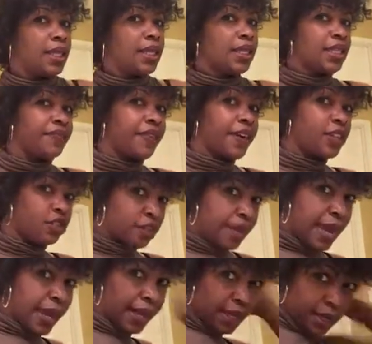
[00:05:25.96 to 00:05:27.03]
this is very
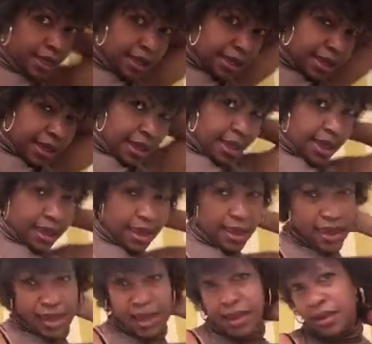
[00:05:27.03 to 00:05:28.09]
dramatic,
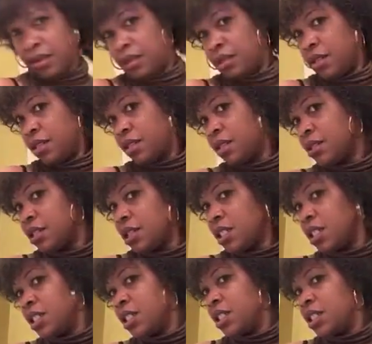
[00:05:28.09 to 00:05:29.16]
and
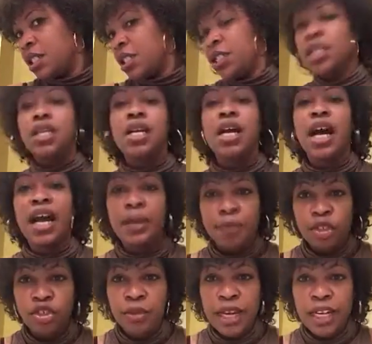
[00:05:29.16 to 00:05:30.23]
I'm
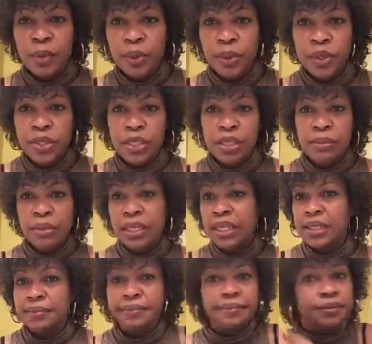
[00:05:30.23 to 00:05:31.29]
a dramatic person,
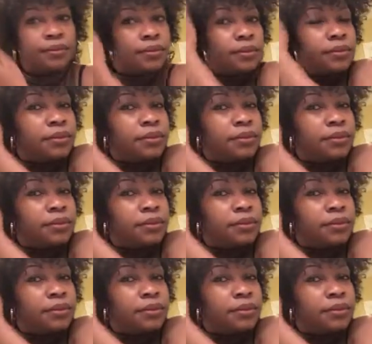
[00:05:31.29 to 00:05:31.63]
but